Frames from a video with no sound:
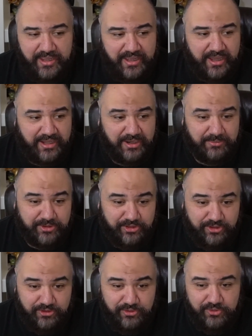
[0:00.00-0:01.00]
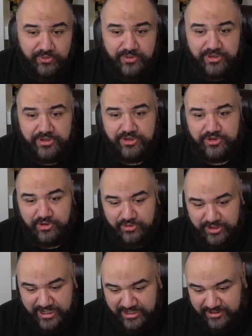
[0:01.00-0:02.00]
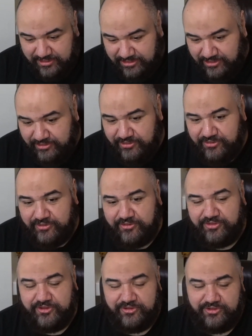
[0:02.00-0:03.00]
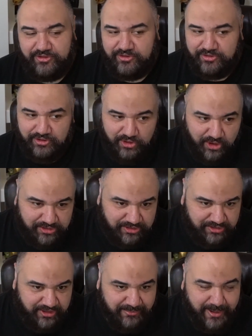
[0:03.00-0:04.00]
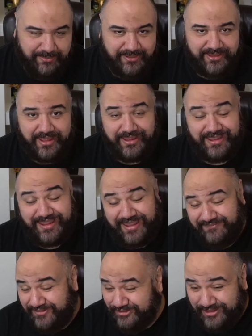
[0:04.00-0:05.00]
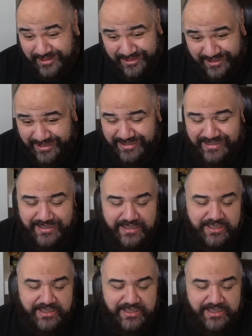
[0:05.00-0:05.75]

Uh, number two, you know, you got to consider the, the, the losses they might be taking if they're taking any.